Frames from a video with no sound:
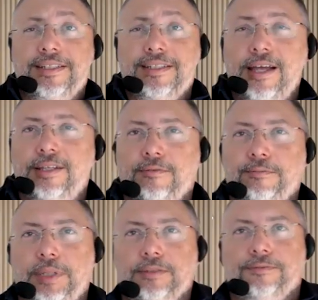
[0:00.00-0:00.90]
kind of
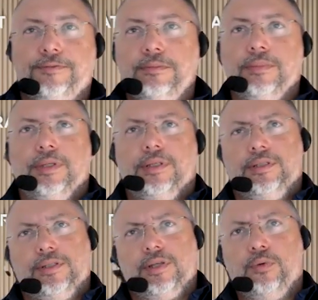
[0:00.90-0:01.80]
platform
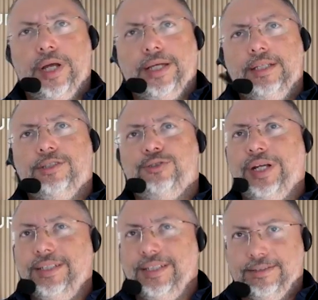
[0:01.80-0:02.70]
is already
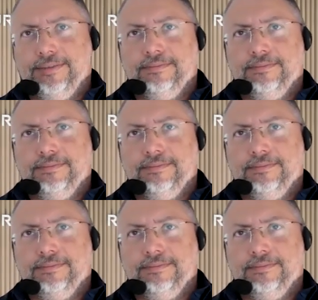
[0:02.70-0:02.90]
trained.